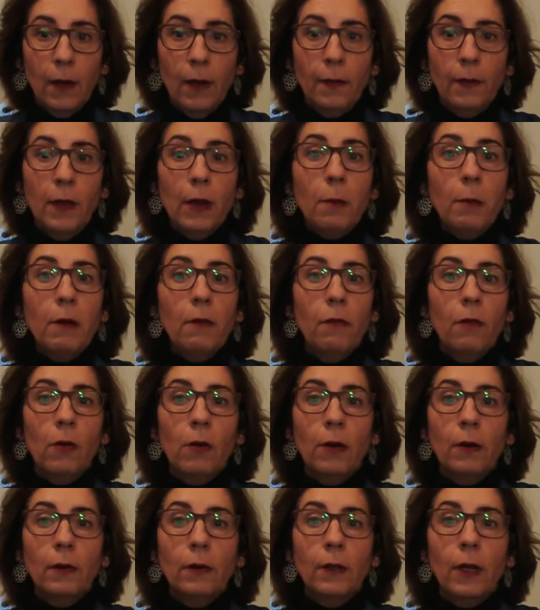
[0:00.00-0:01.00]

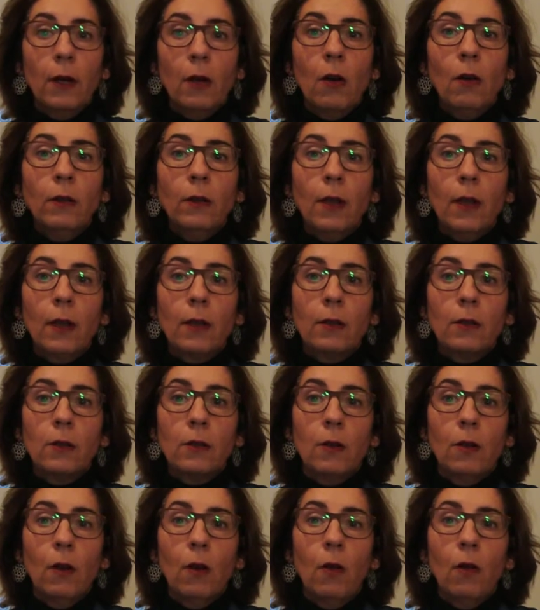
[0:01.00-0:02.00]
Therefore, the
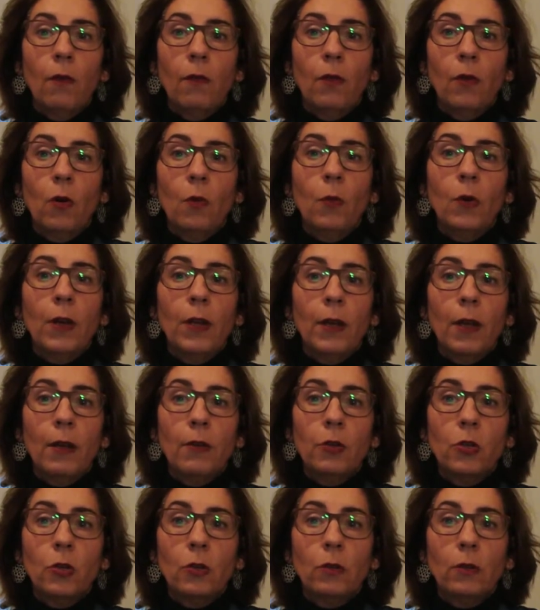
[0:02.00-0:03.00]
context of
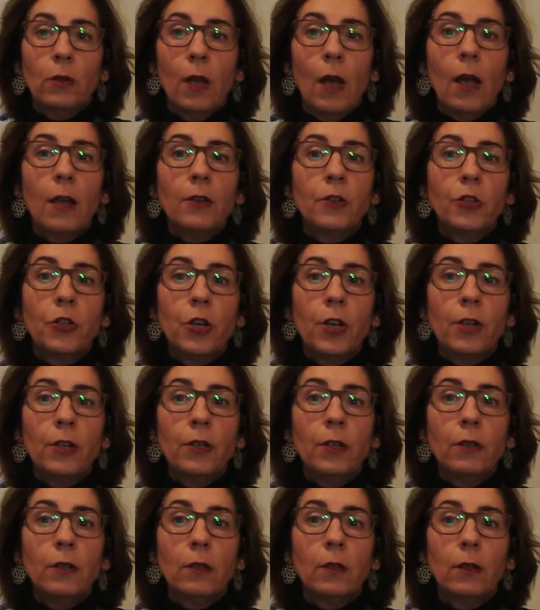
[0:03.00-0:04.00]
communication has
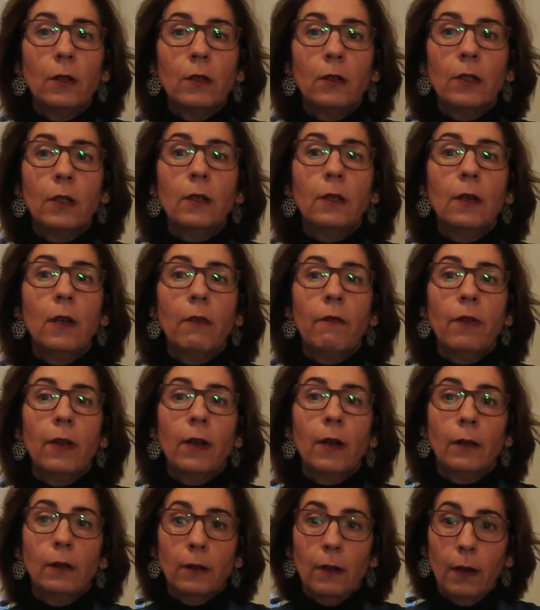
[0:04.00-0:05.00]
changed
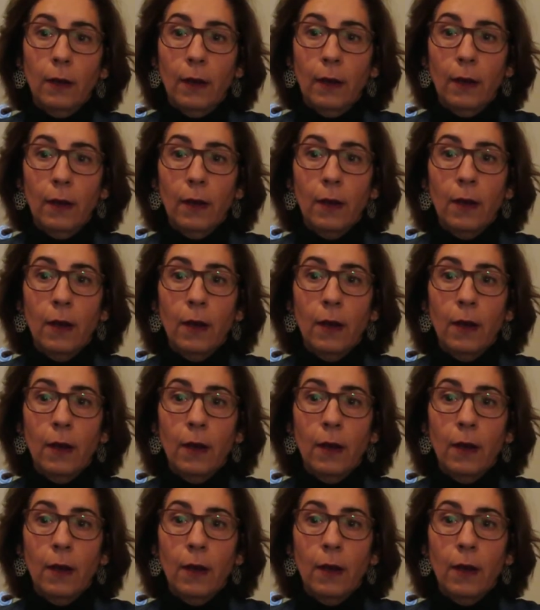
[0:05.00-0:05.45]
significantly,